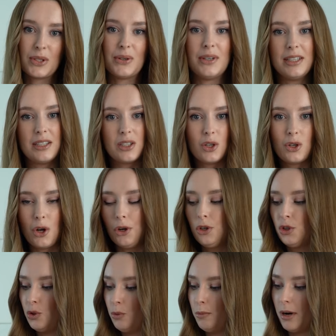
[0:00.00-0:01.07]
so it's not
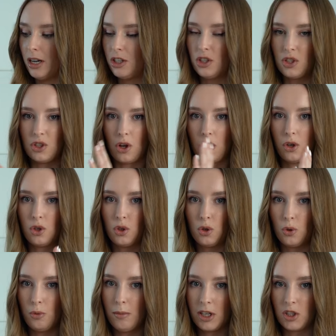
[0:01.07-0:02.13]
too much, it's not
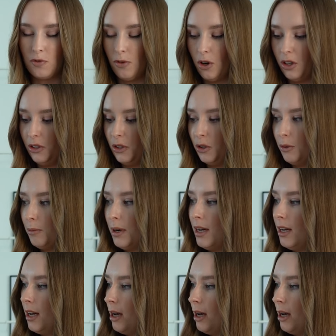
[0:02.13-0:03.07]
too much volume,